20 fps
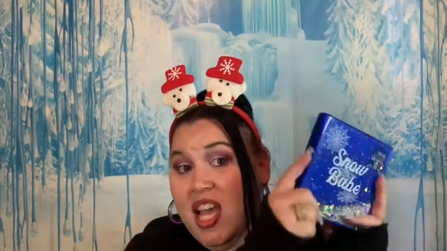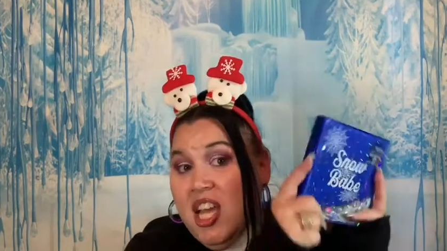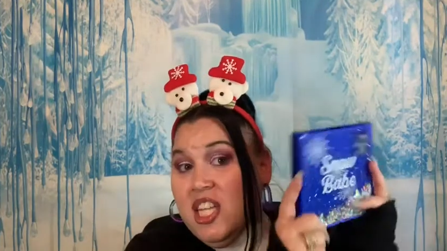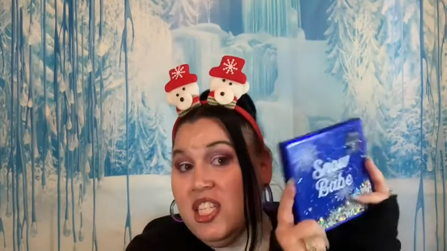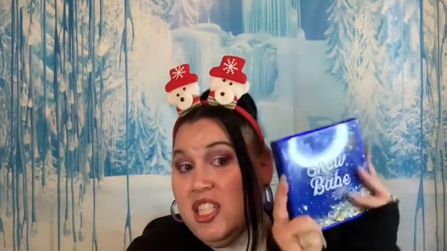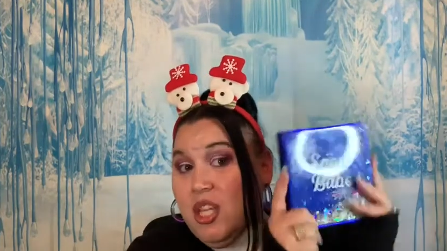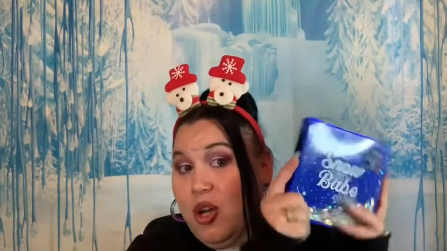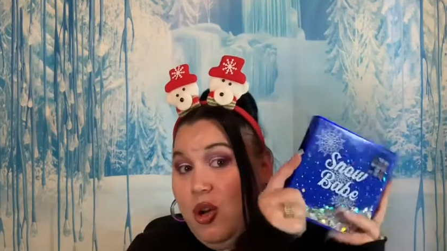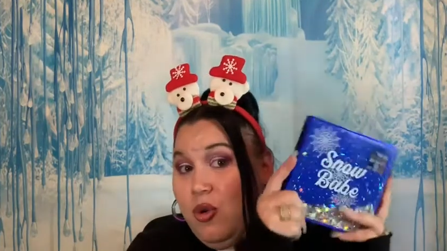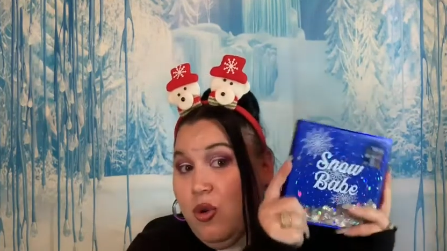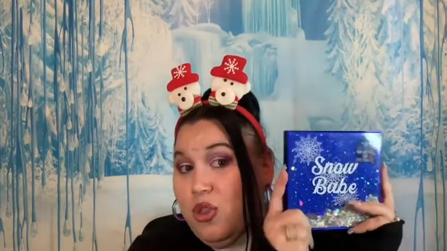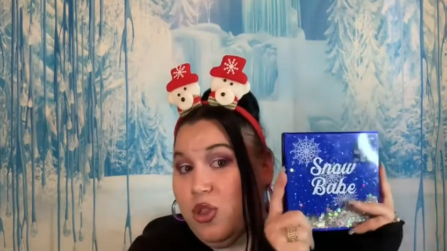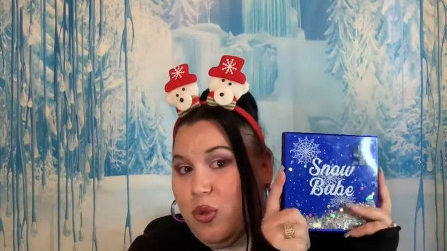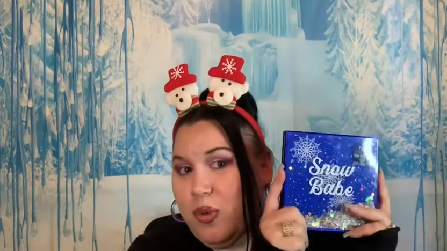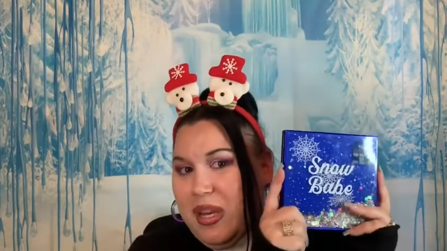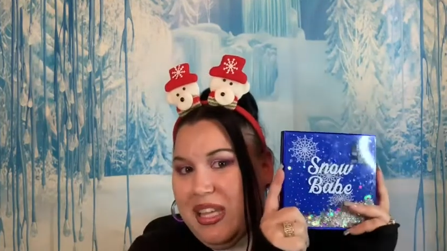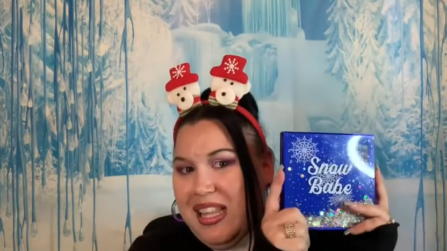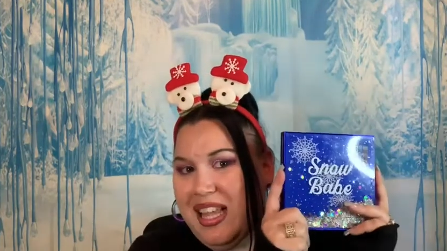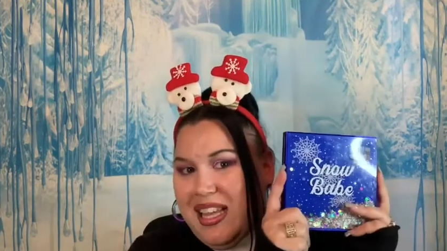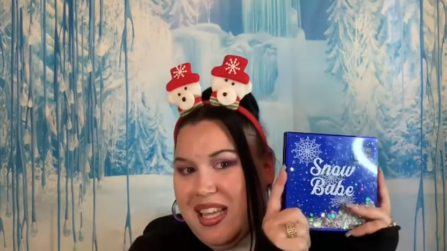So
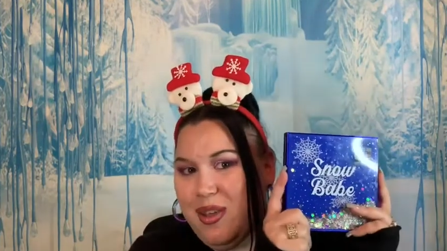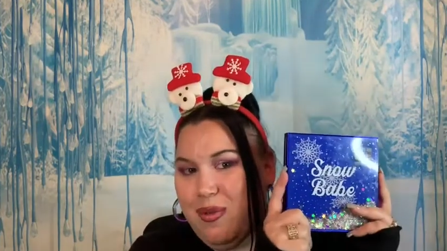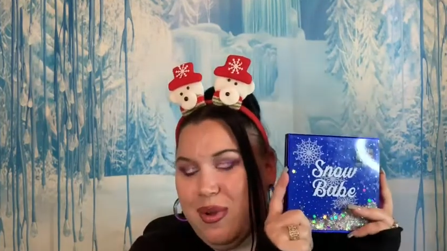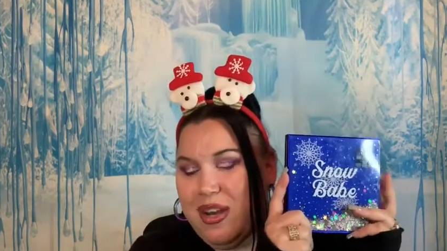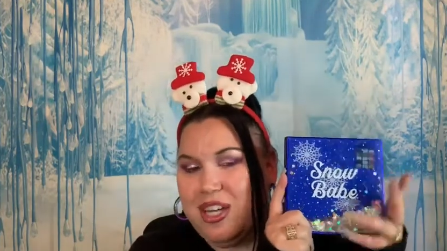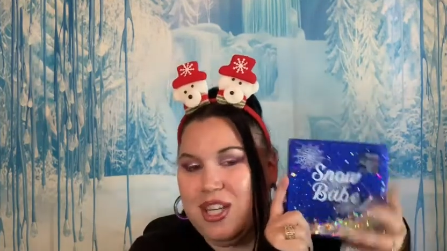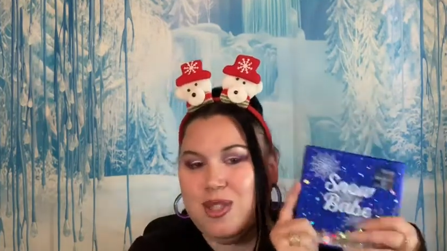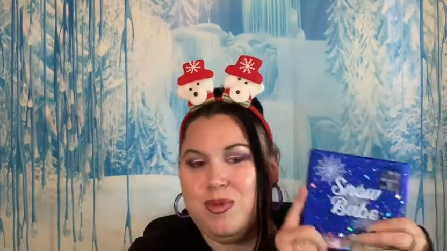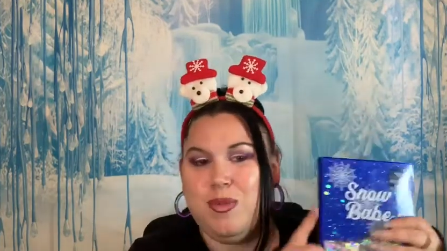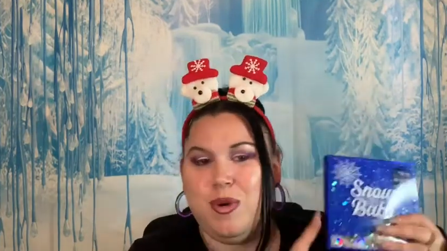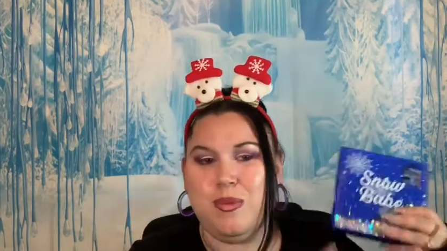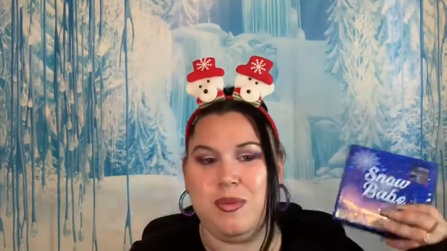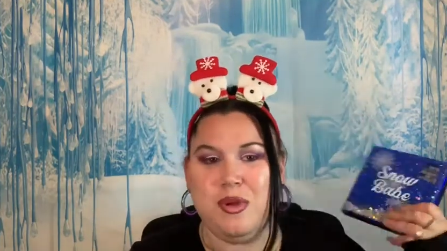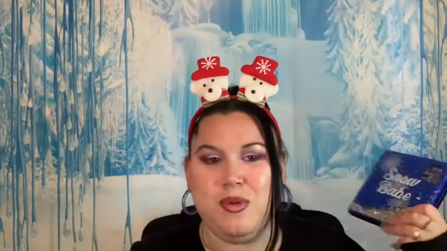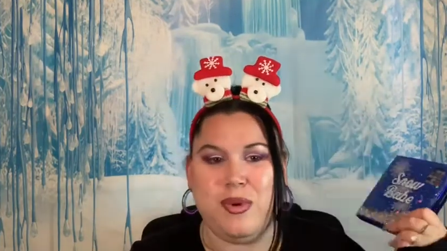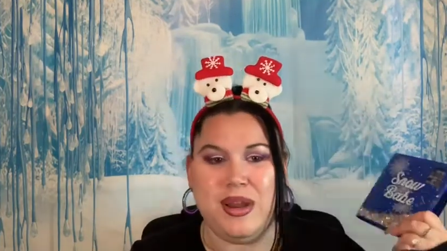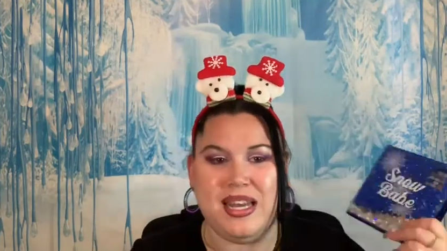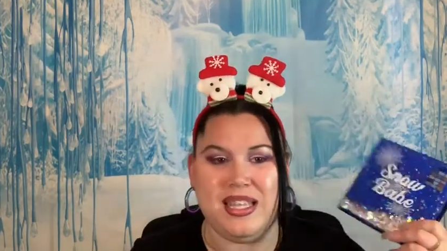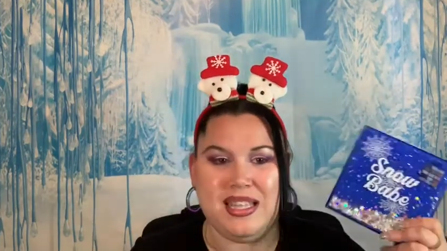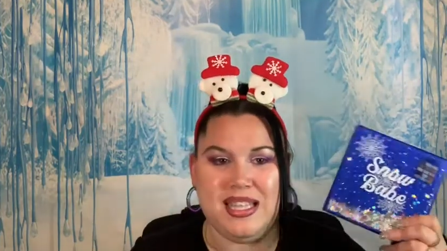three lucky winners will be
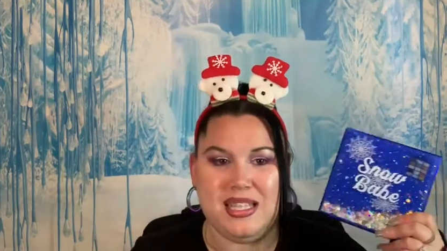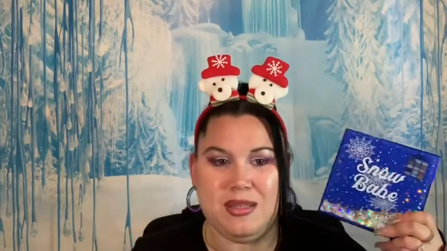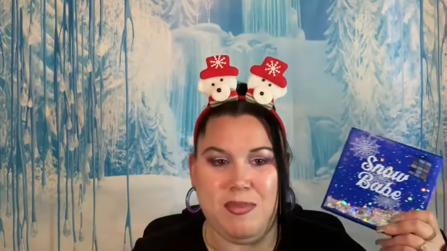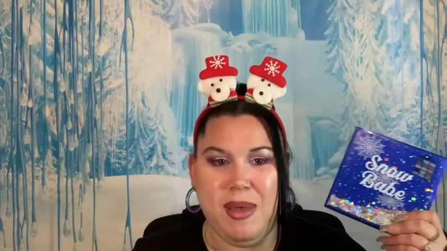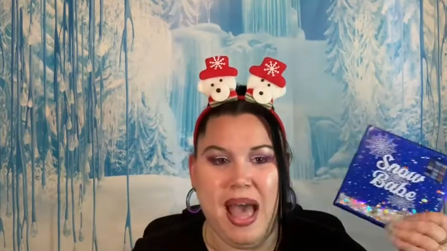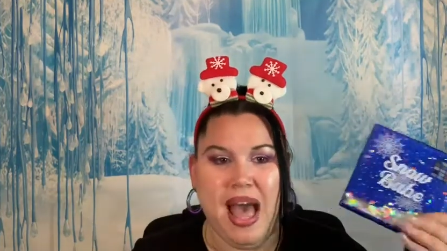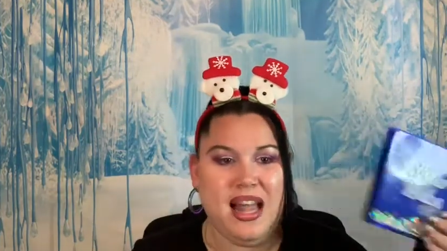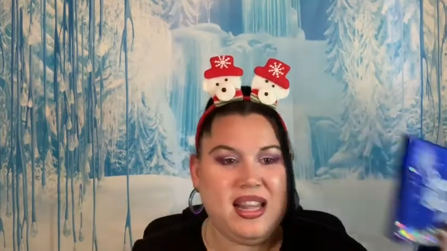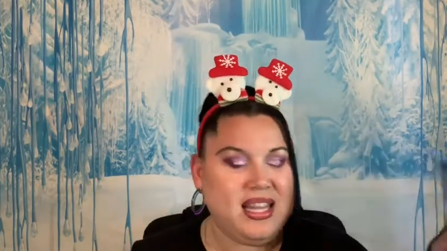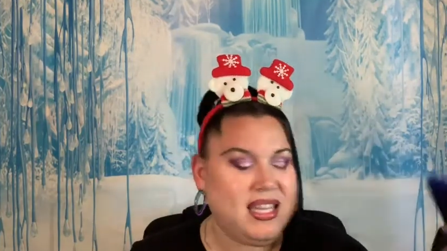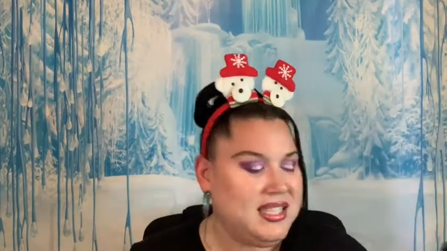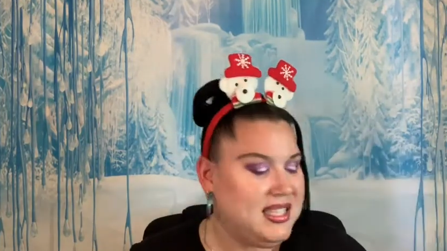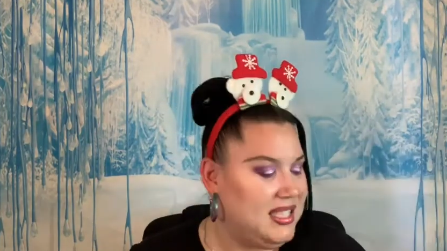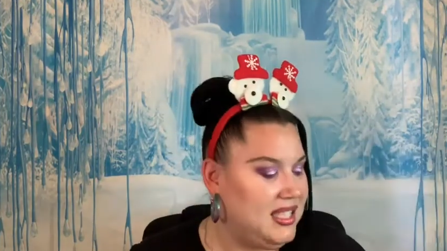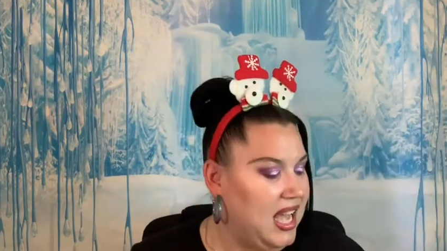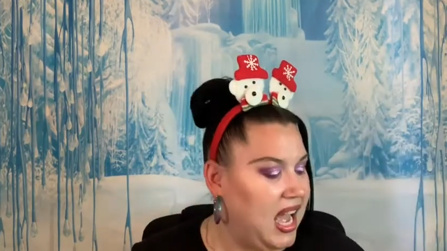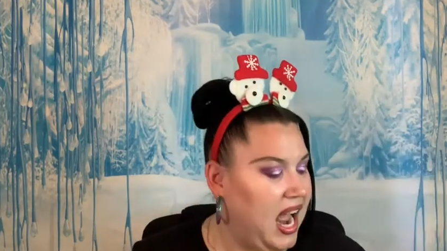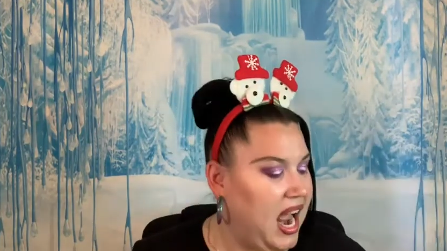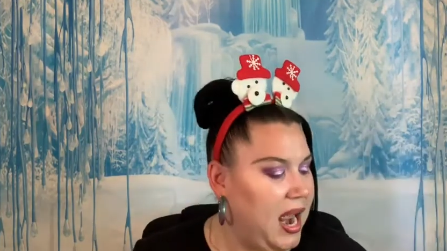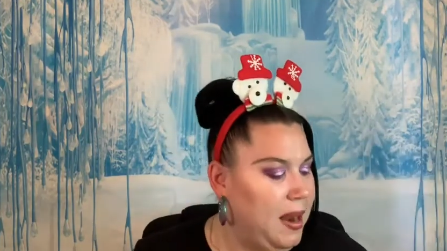winning these palettes.
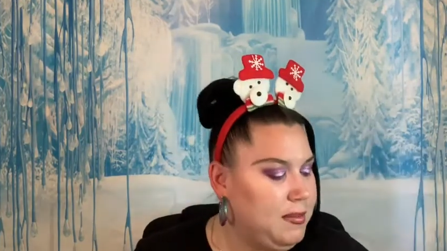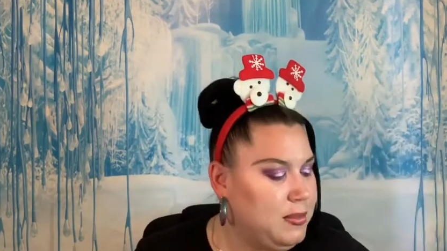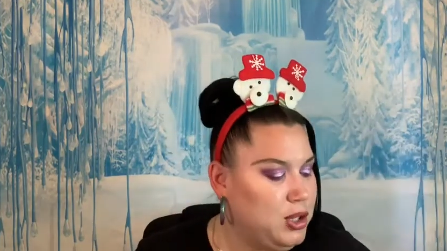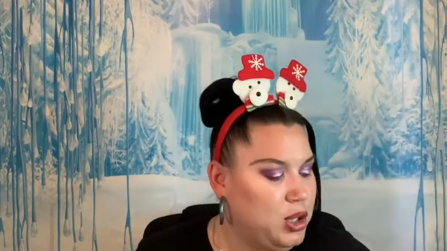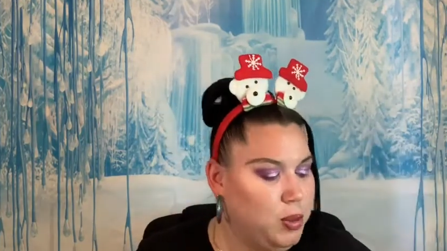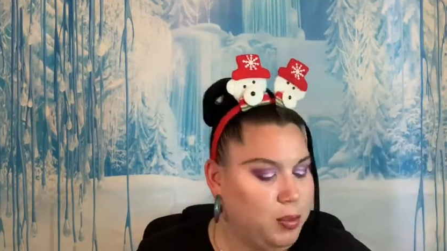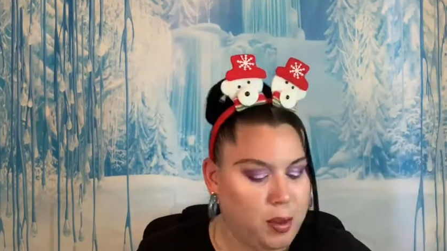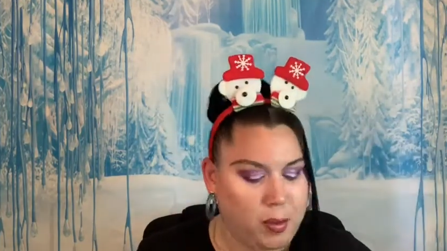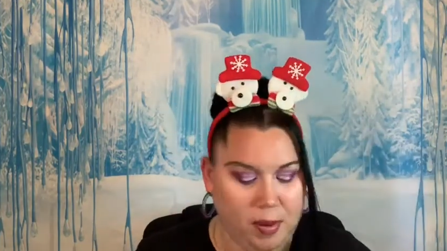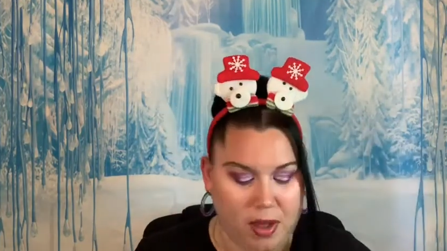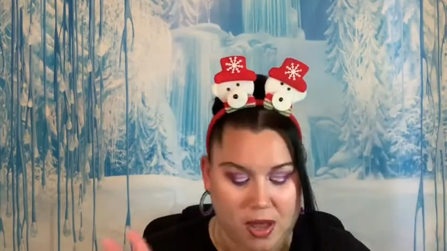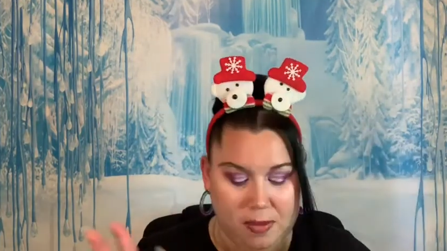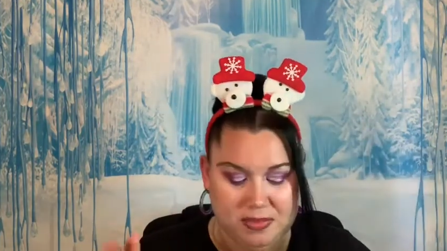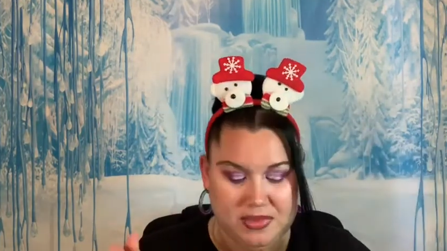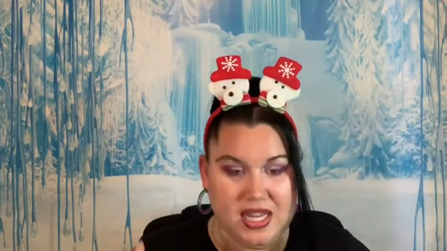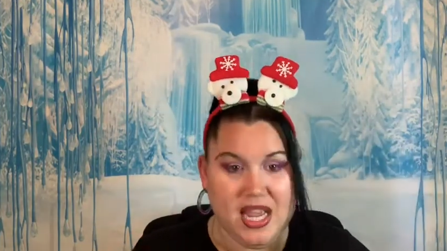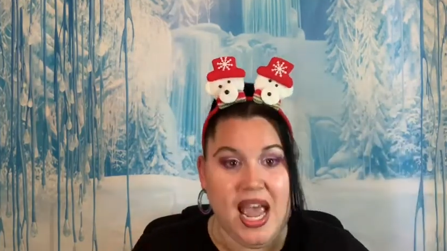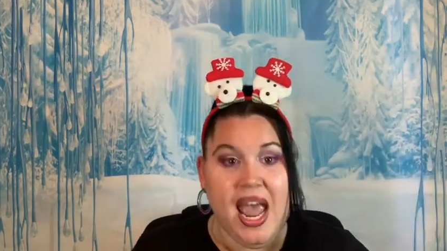I'm super pumped.